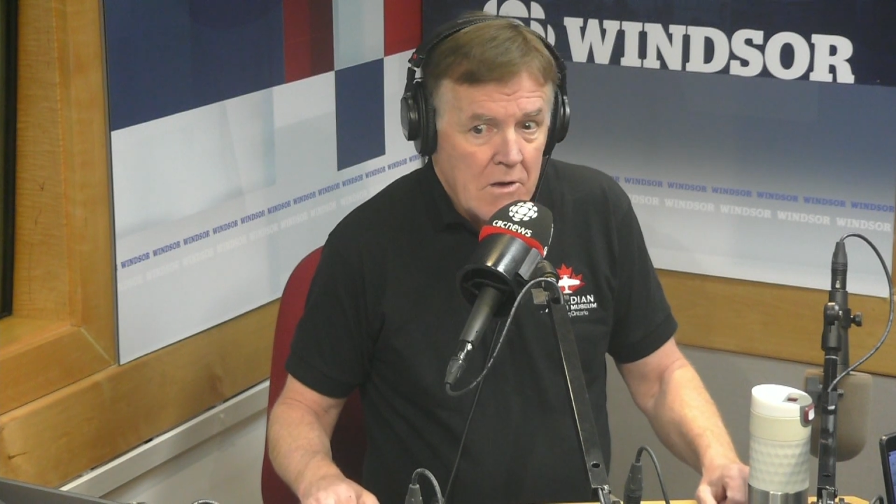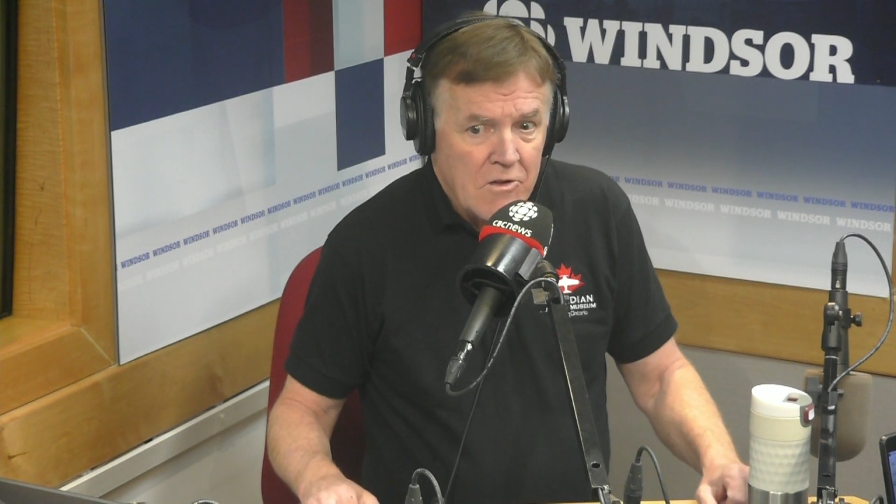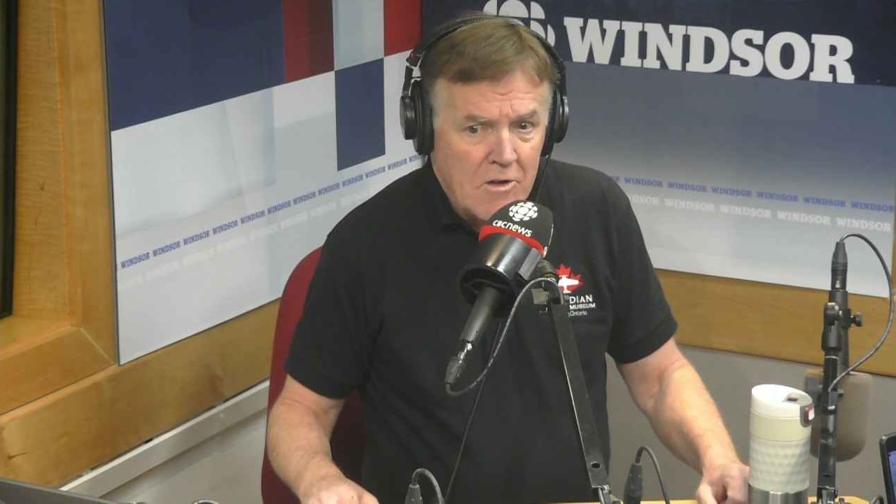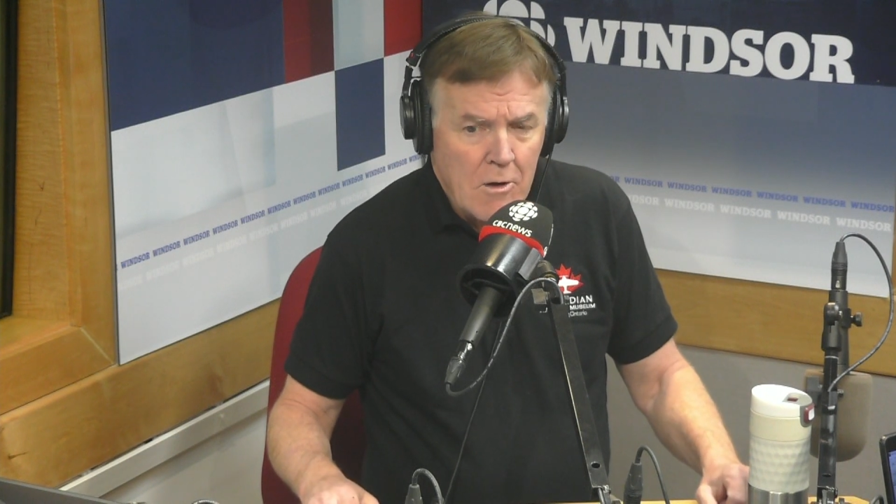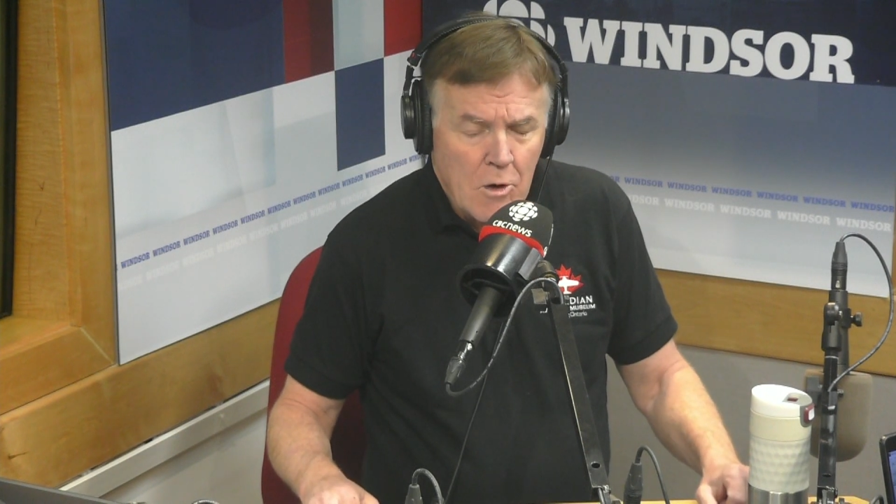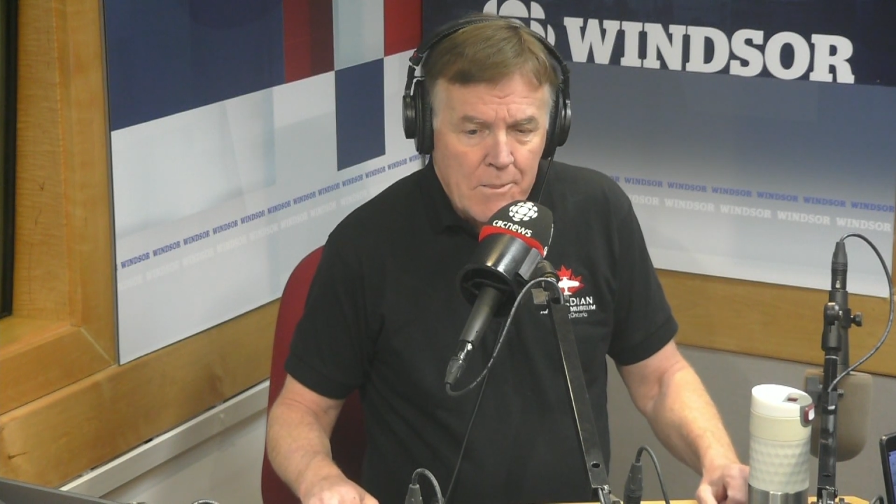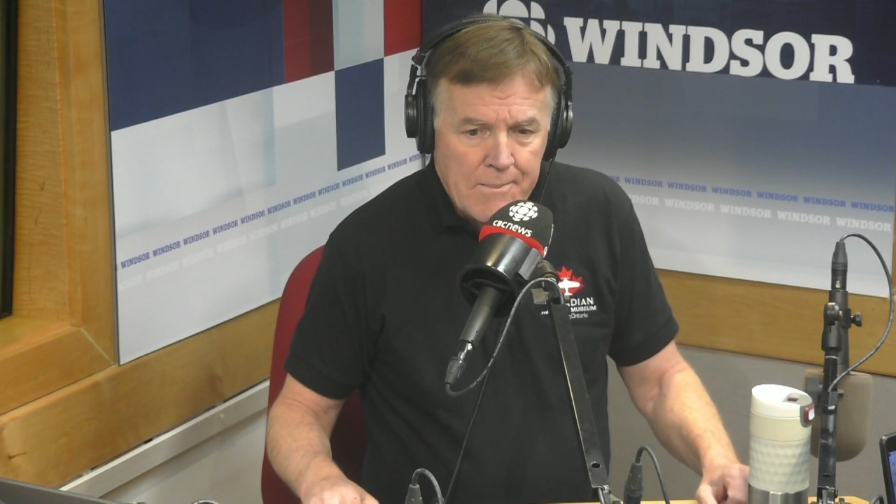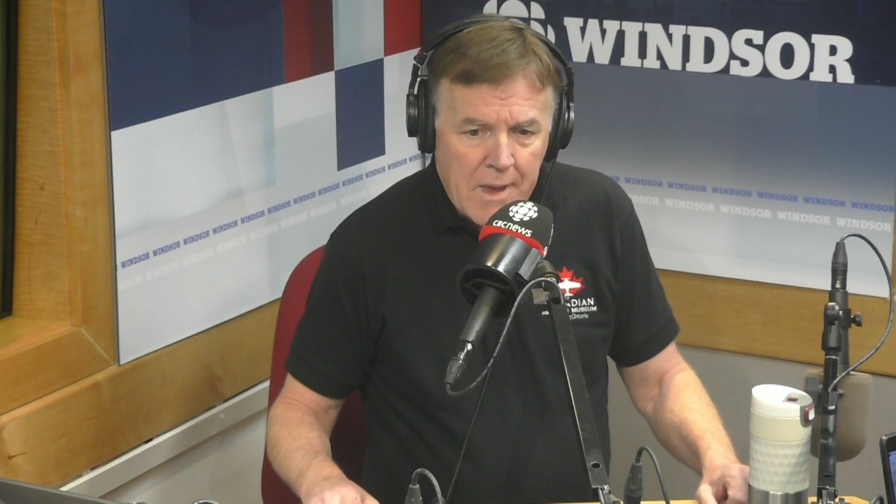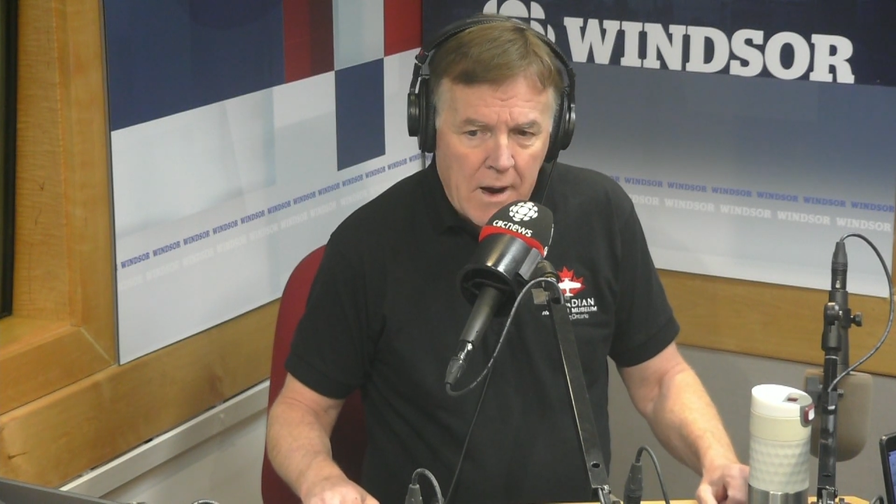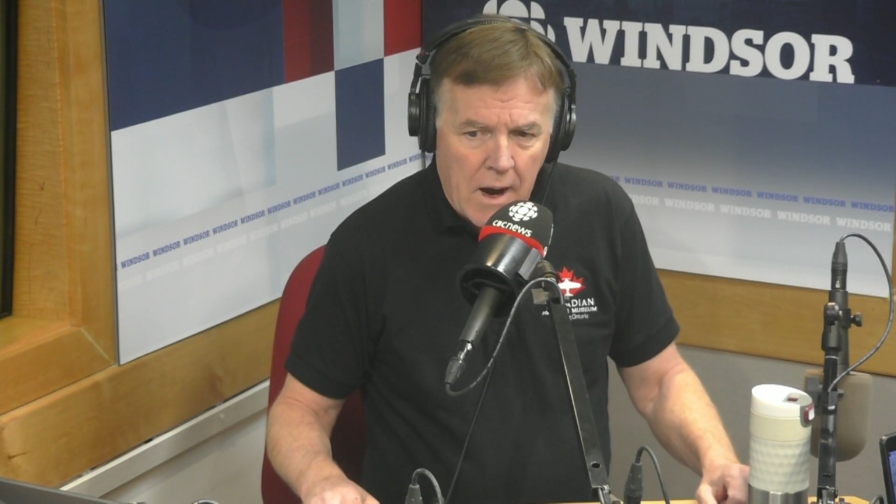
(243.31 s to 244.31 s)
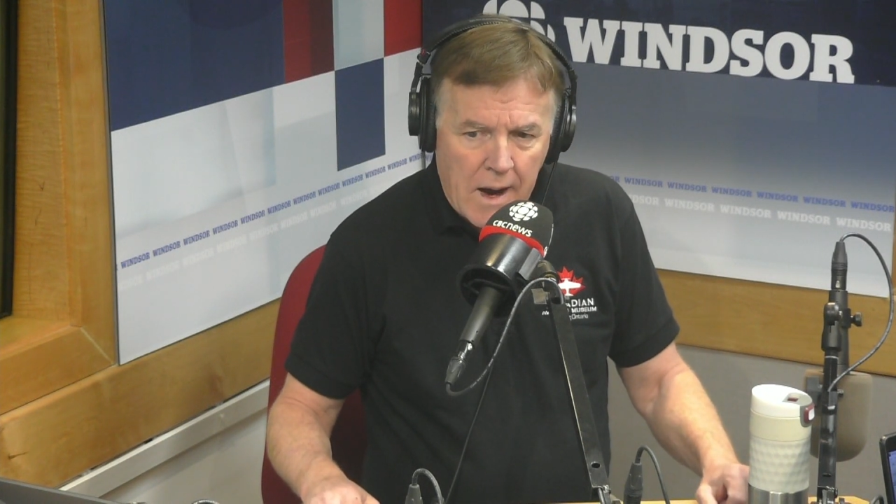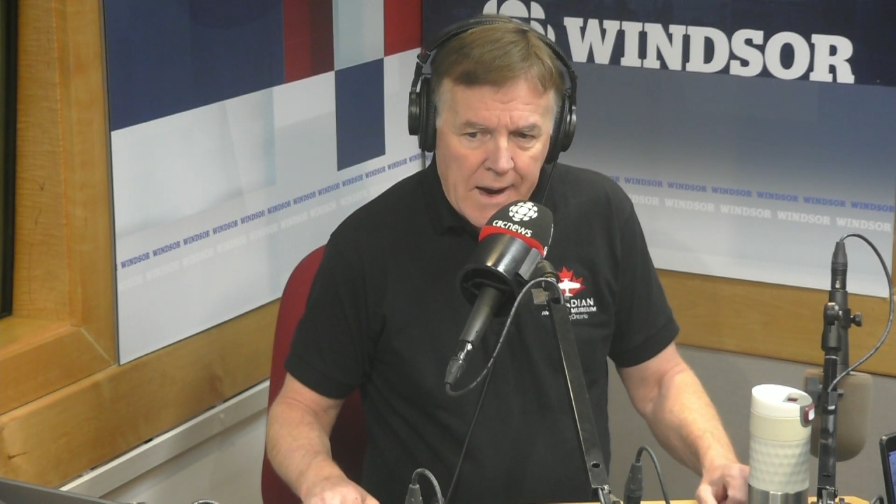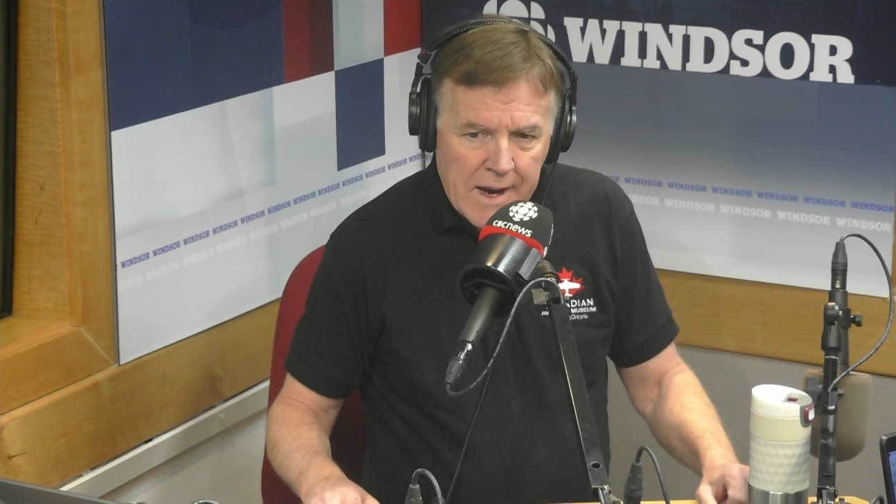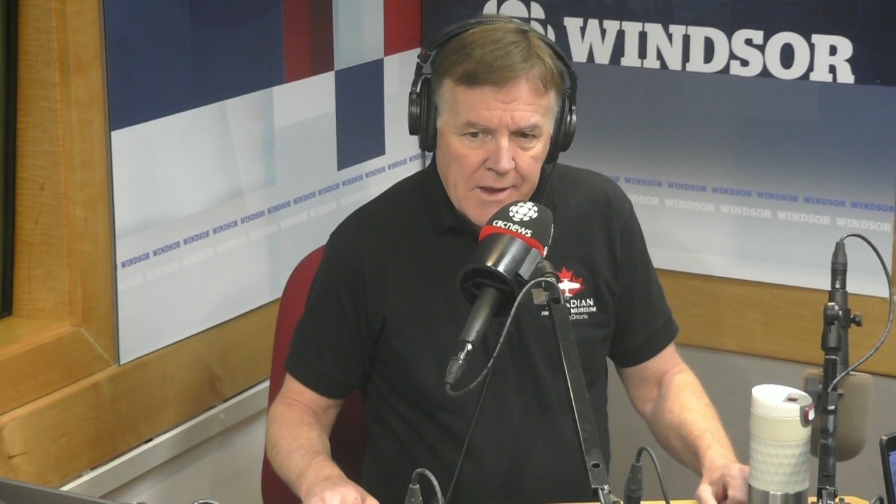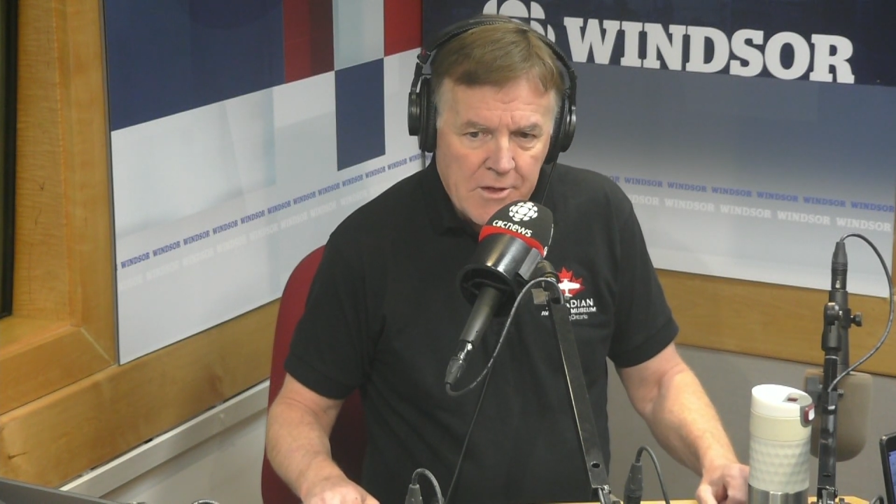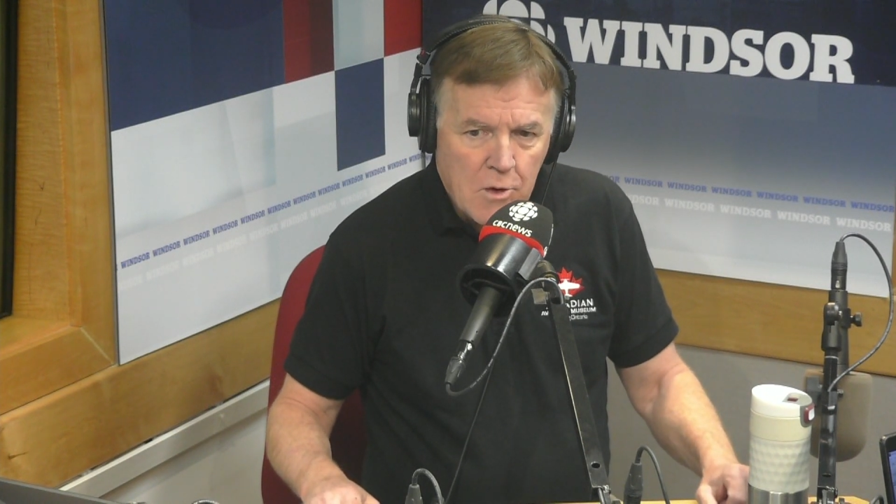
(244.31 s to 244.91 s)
So in